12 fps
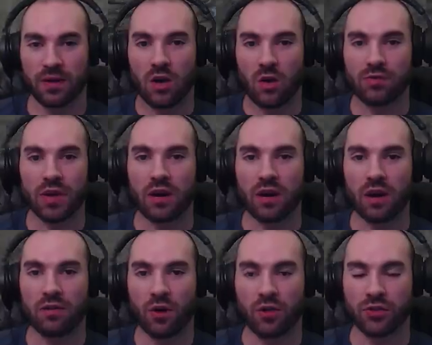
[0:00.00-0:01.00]
We've got a, a,
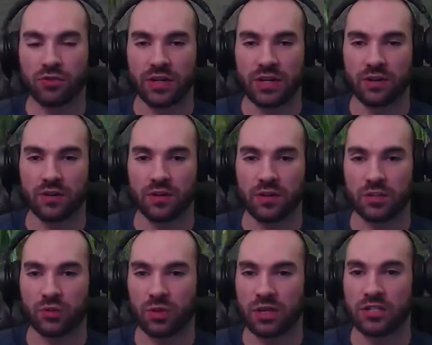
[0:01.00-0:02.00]
vault over here.
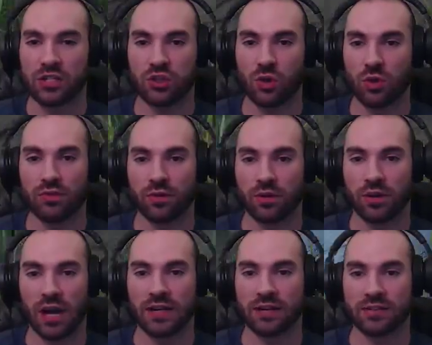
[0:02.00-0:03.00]
This one is solely for
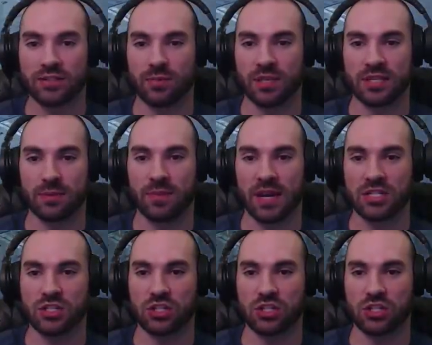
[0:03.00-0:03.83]
chitin and cementing paste.